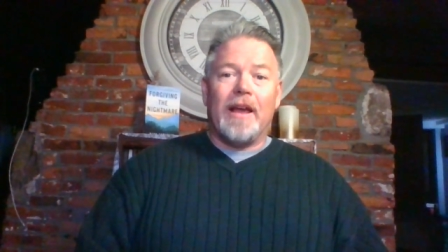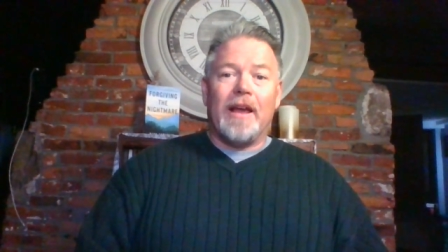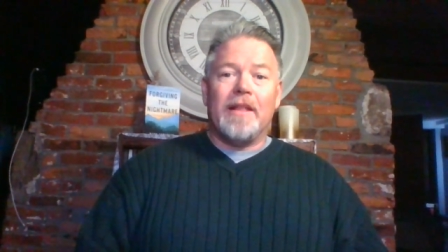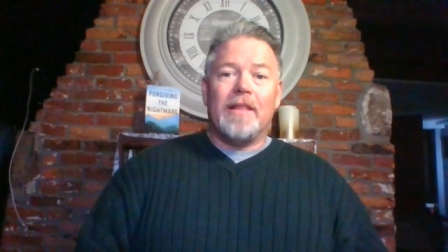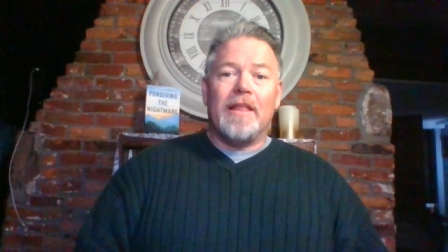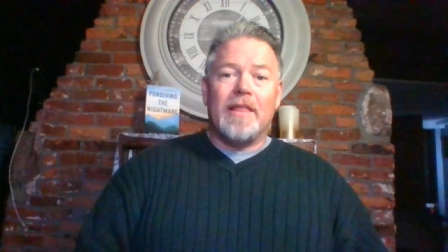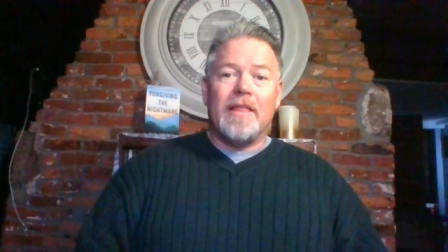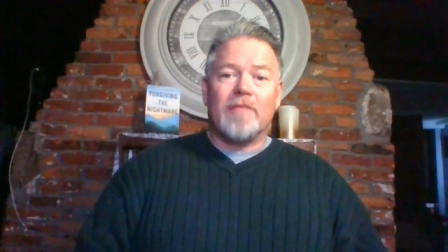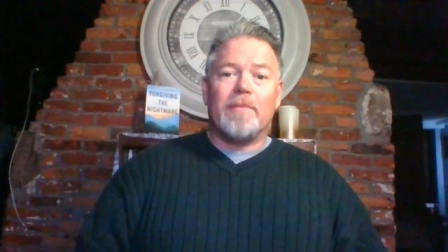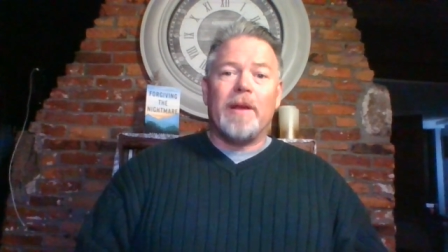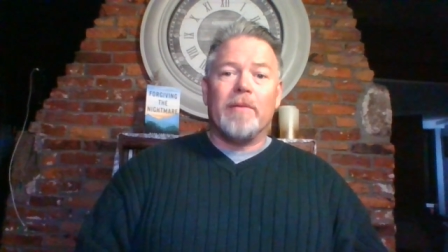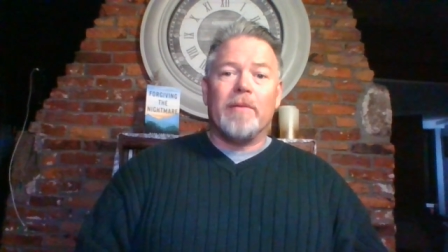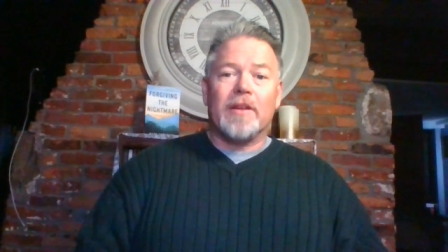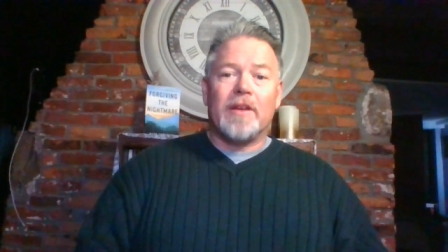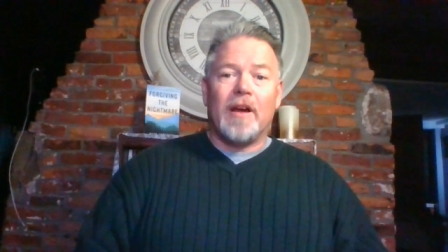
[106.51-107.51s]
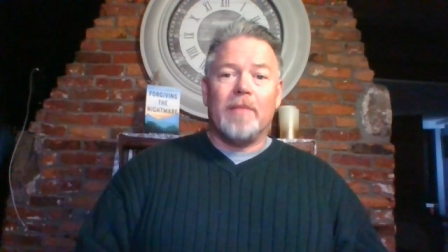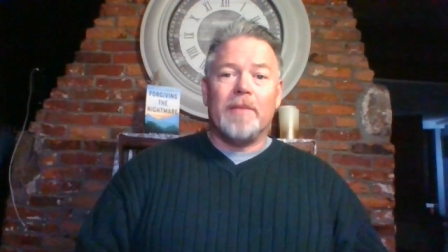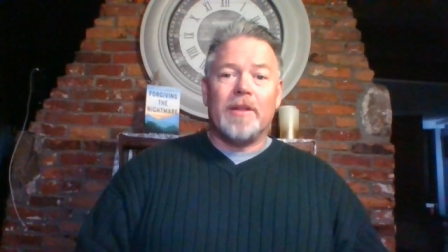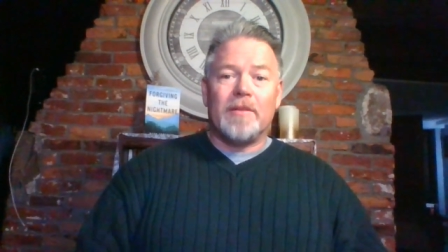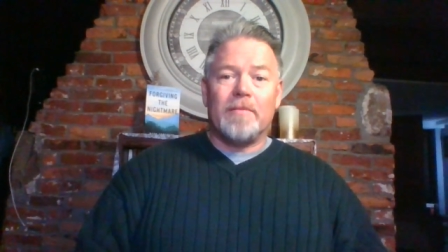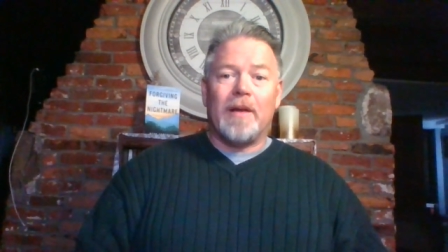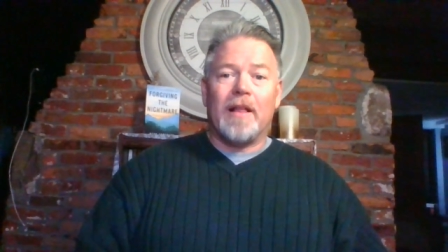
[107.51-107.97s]
and this man would
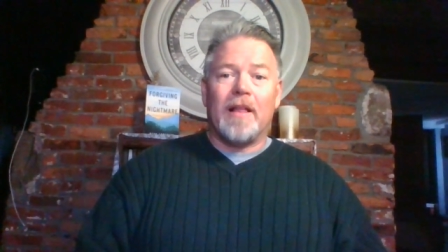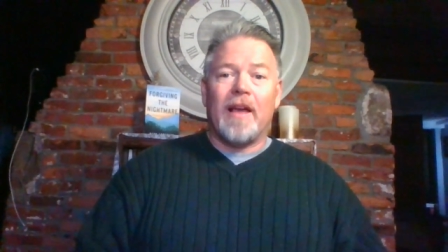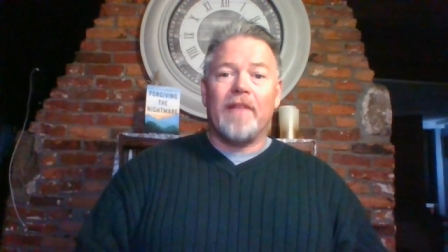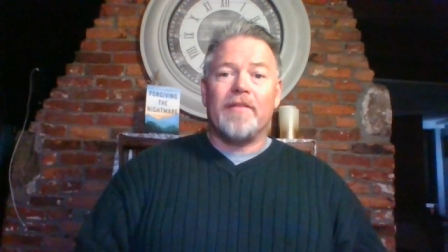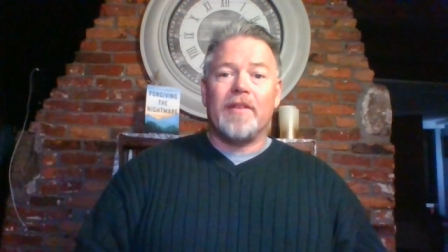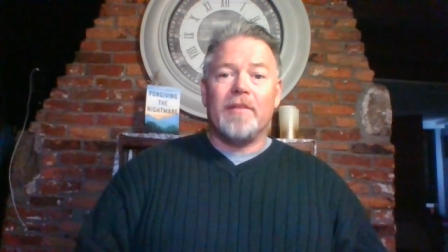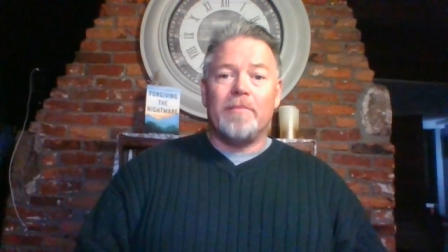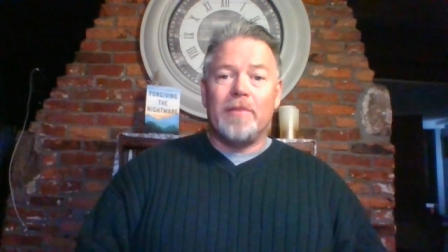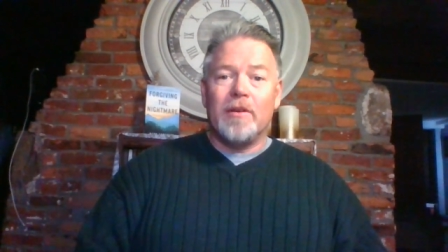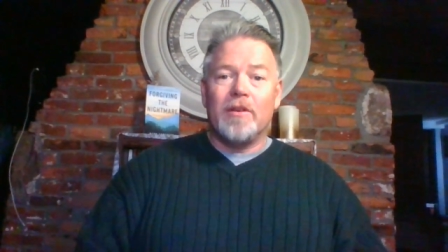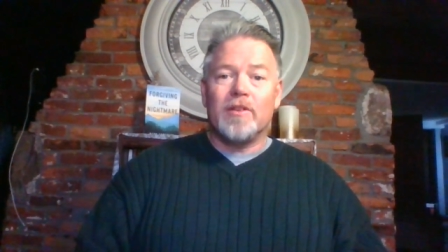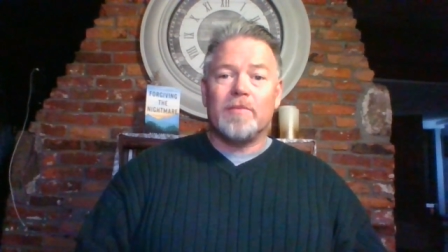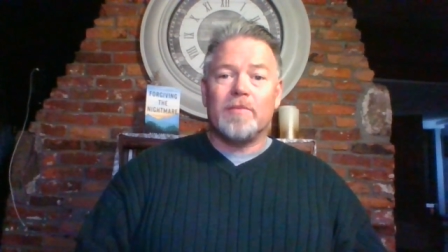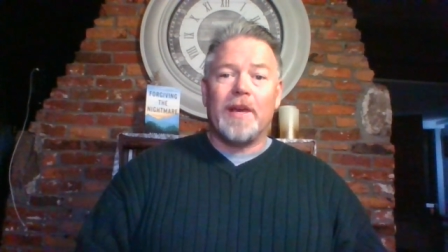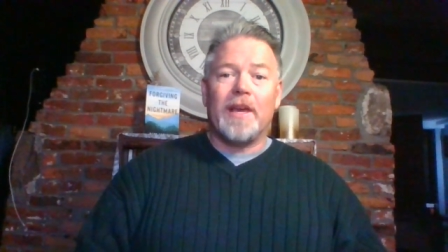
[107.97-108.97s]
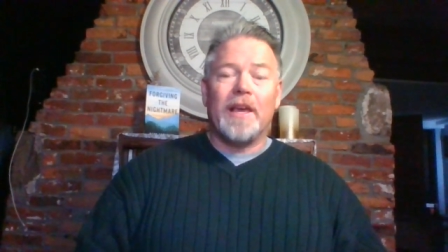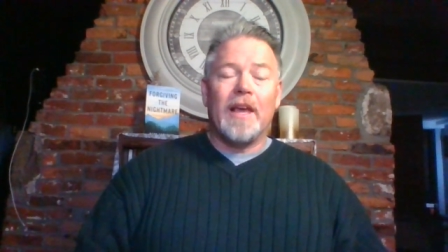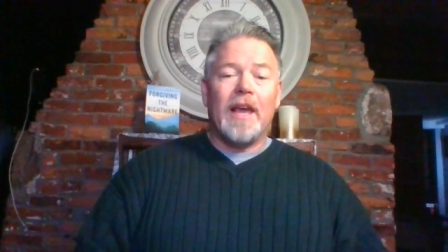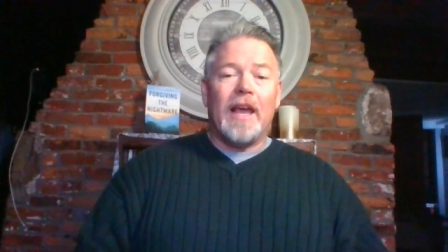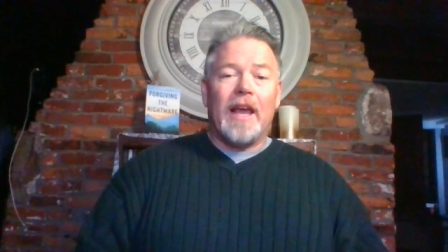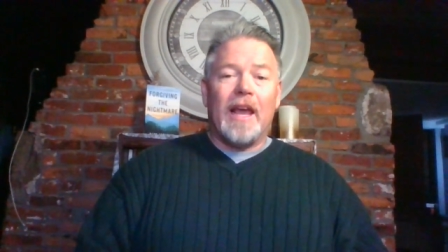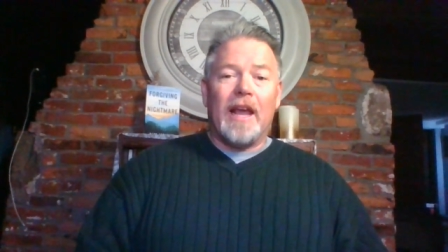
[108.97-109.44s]
come into my life and abuse me
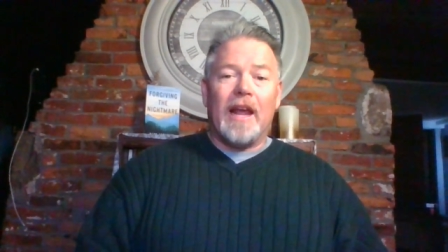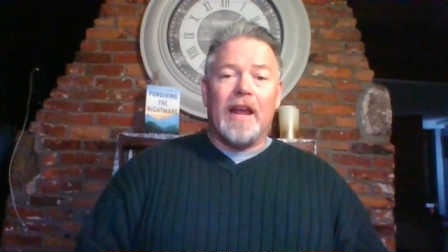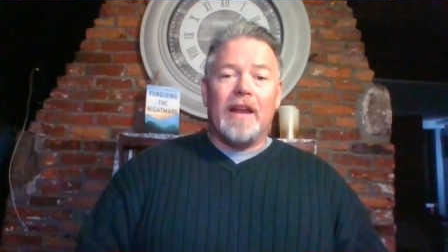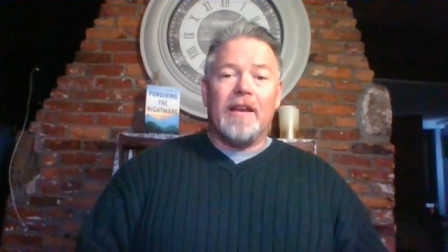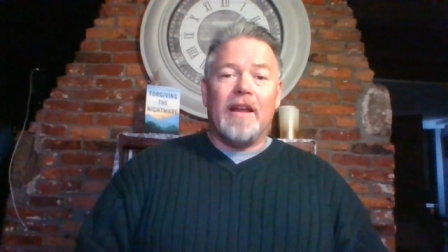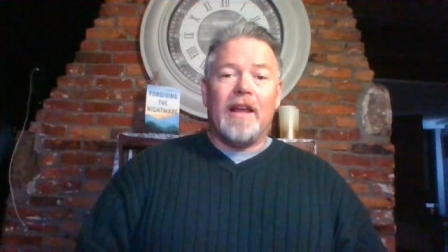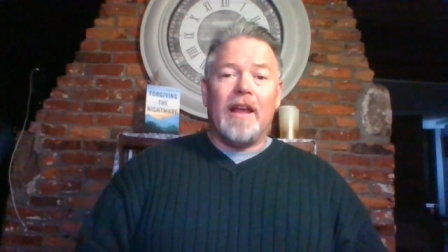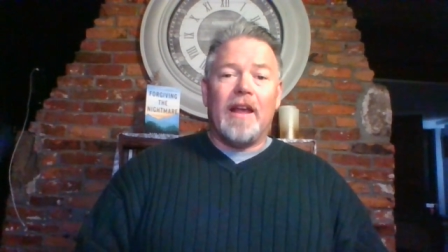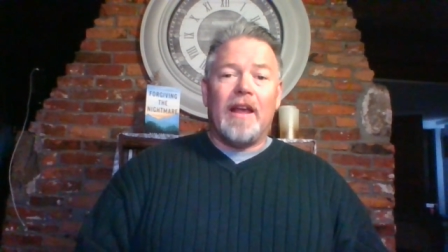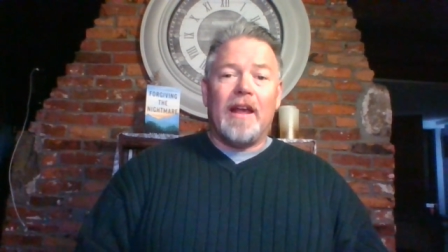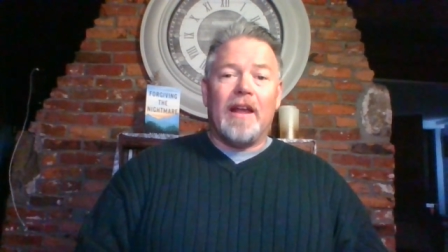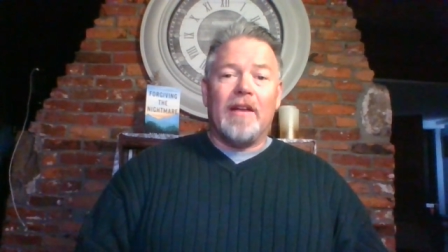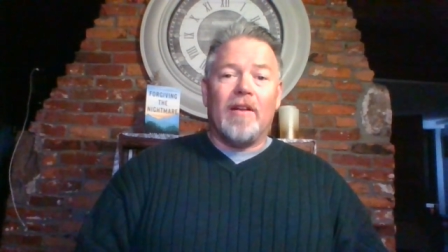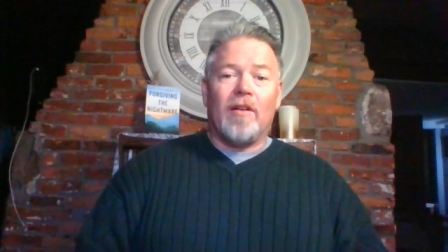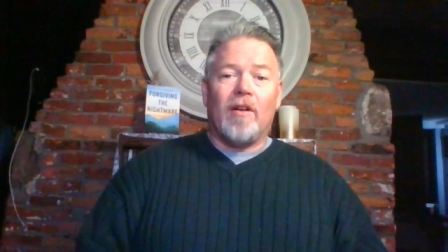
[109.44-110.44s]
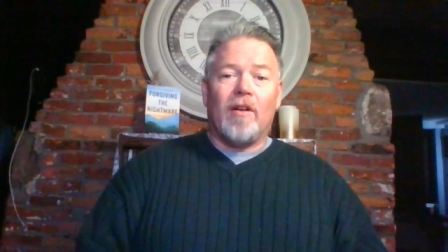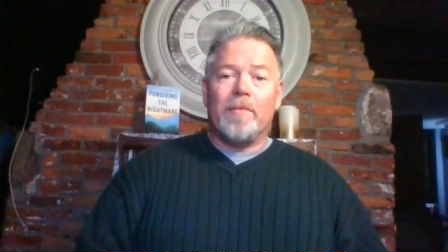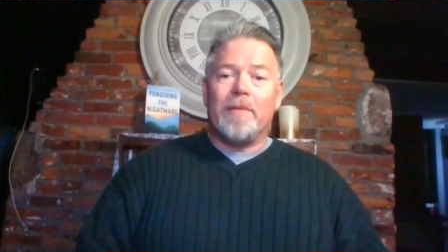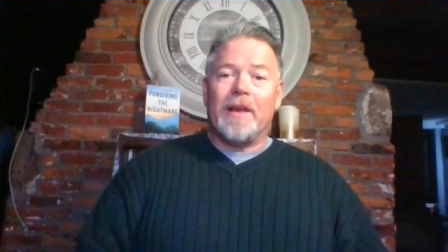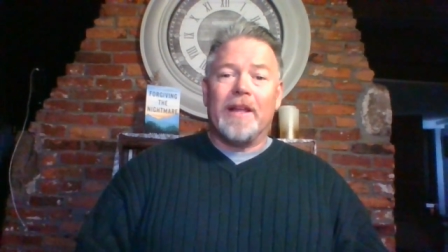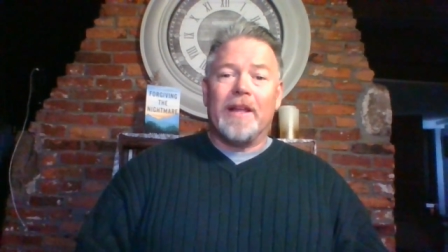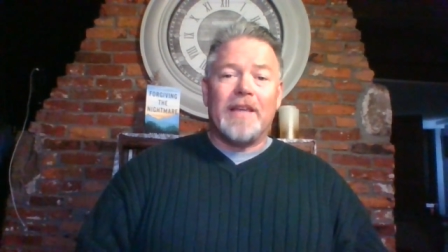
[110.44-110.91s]
and and
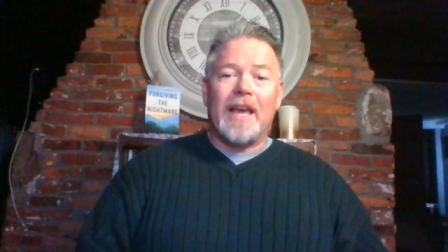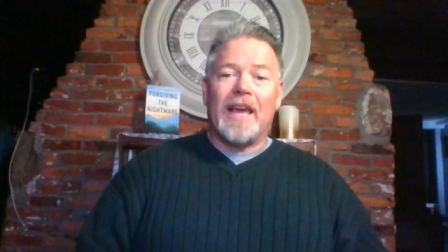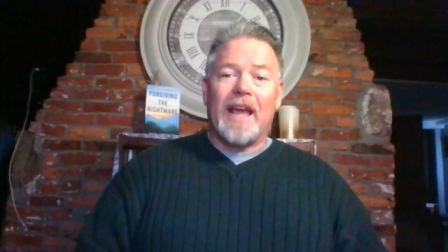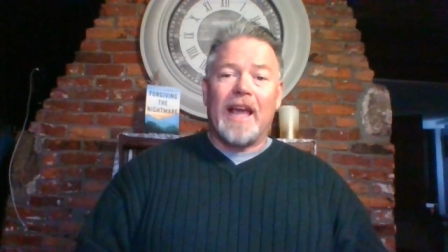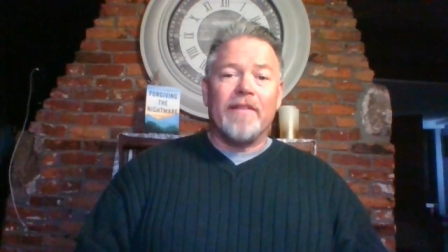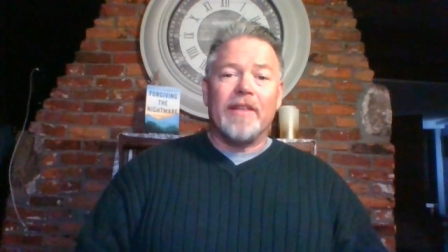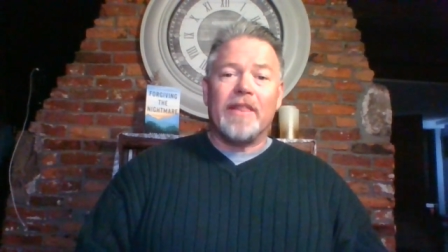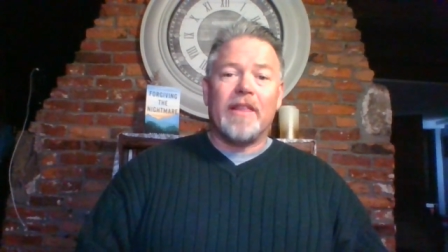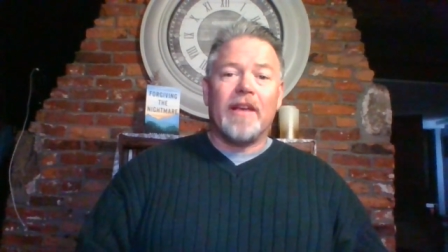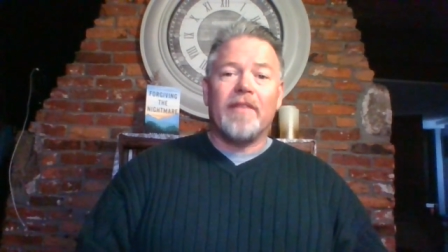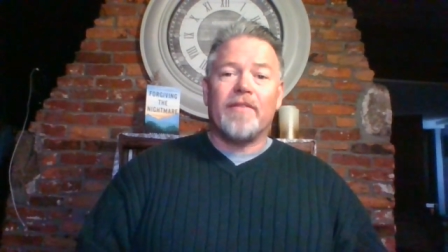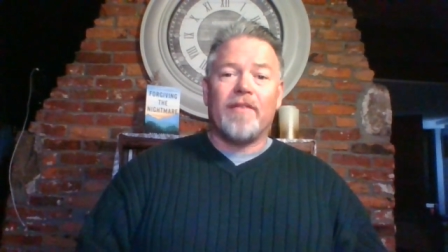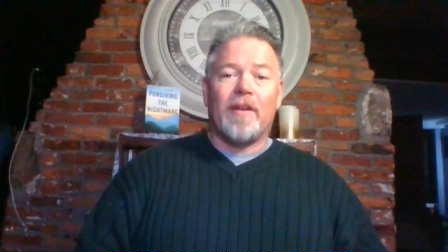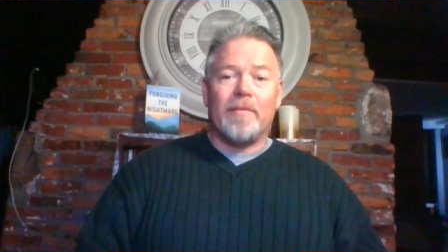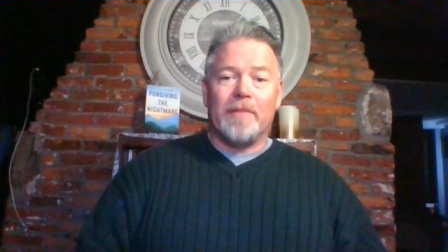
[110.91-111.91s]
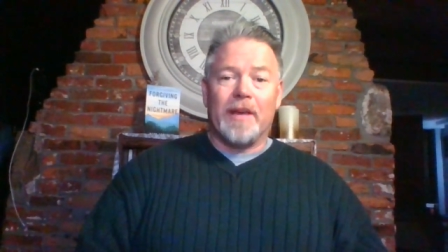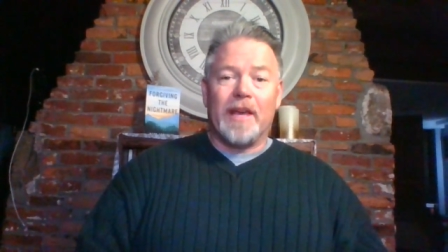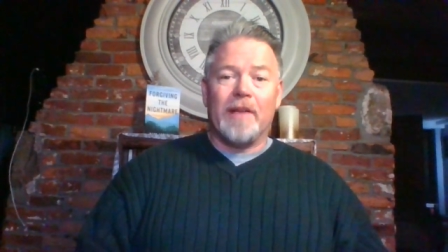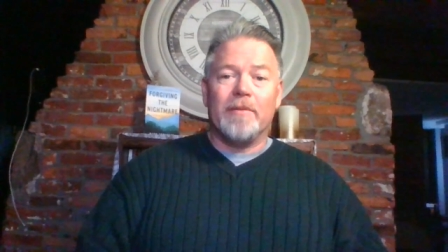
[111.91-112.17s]
hurt me and take everything from me.